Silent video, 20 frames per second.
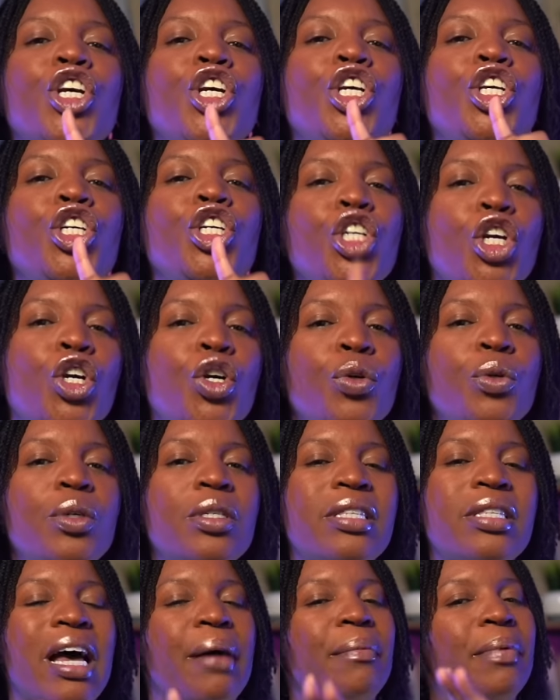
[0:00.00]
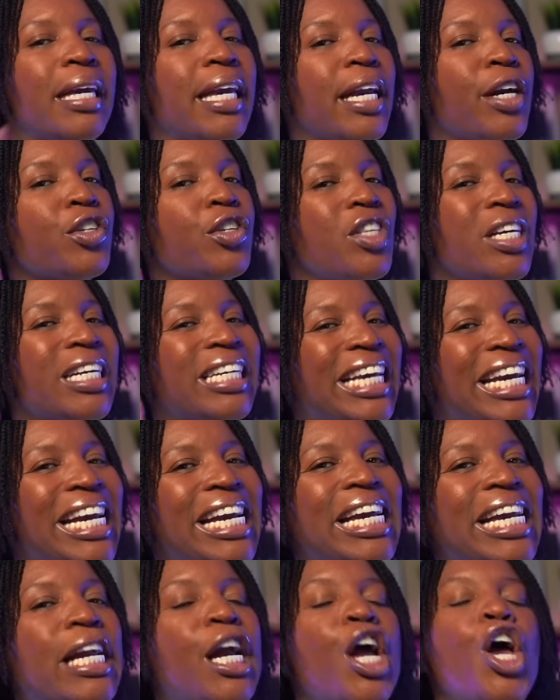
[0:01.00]
to use them. Here's the
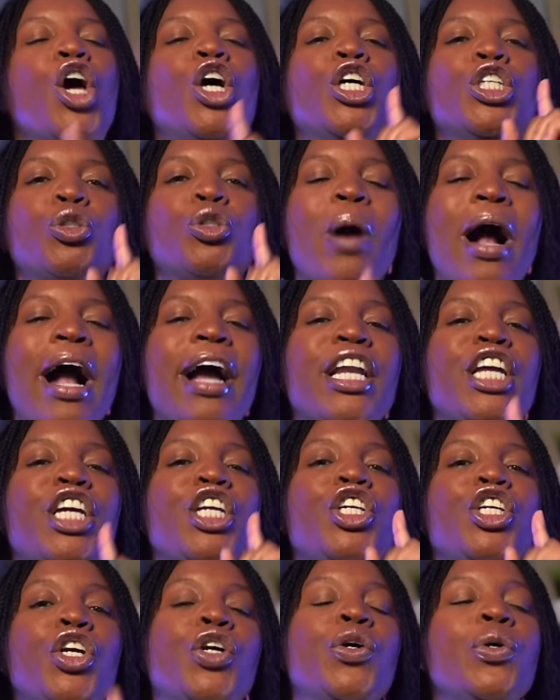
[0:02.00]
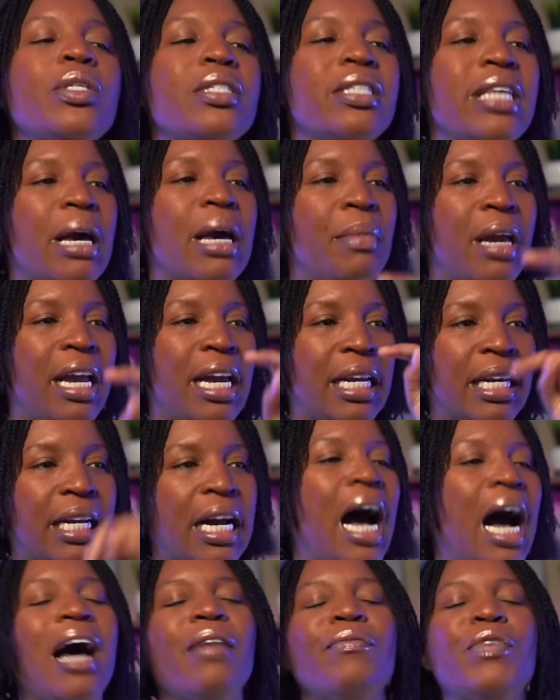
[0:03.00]
key. Try to use them in
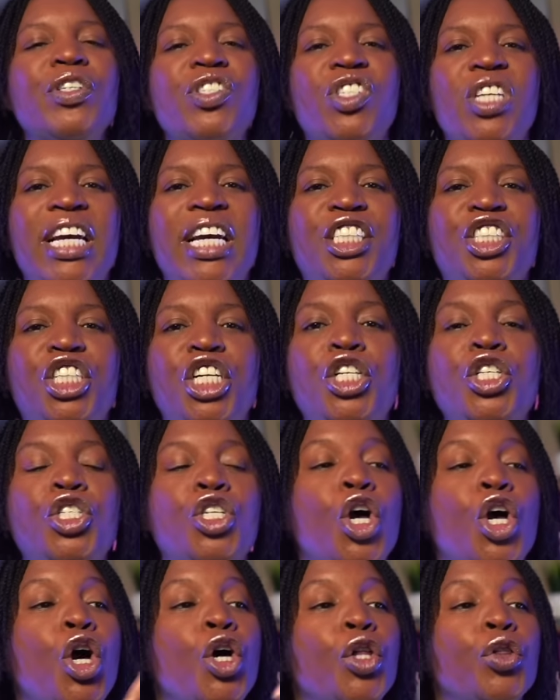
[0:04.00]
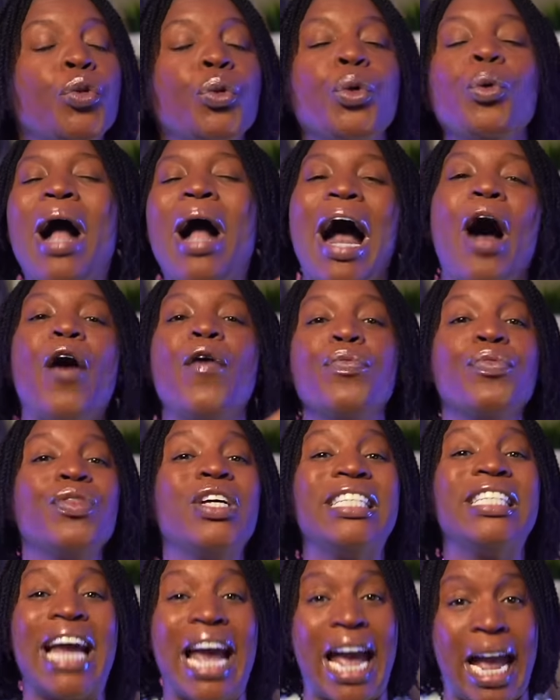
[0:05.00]
conversations throughout
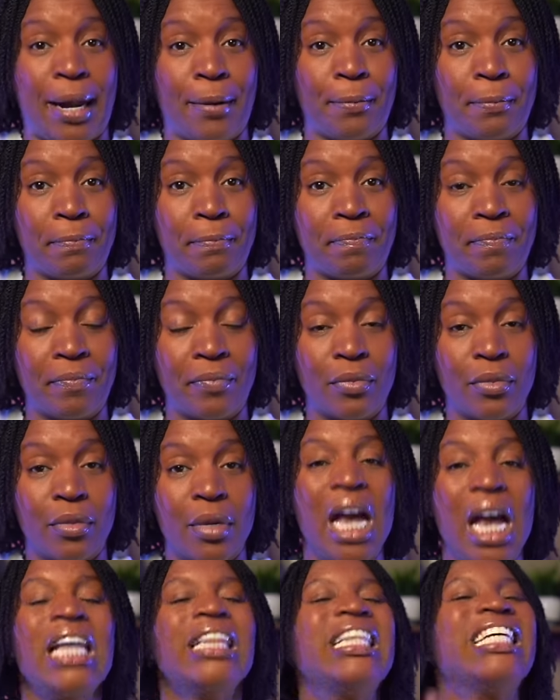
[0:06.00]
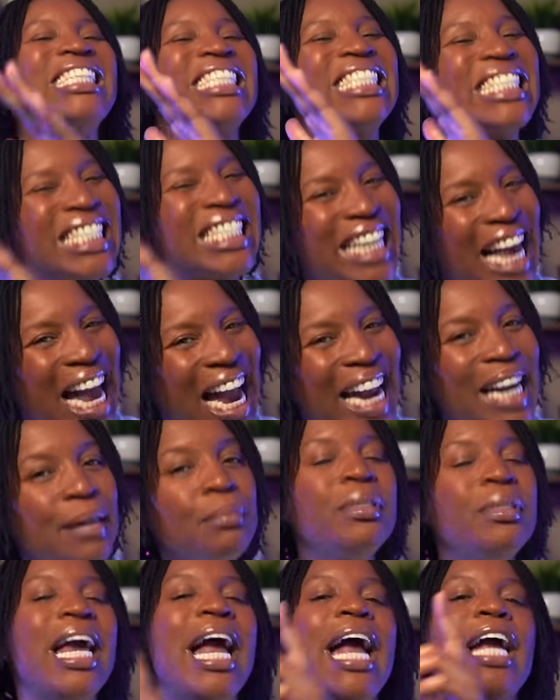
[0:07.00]
the day. The
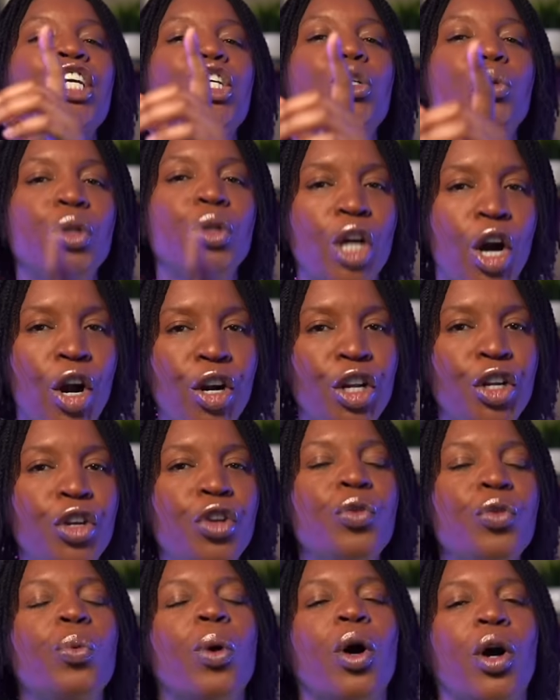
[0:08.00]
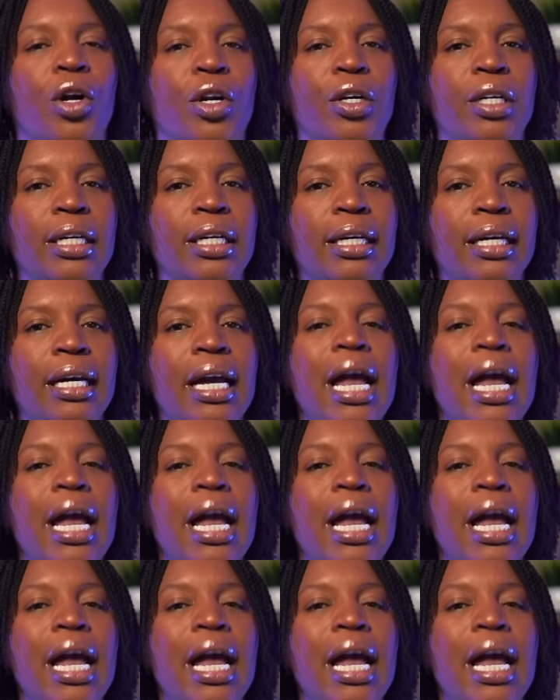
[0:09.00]
same day you learn a new word,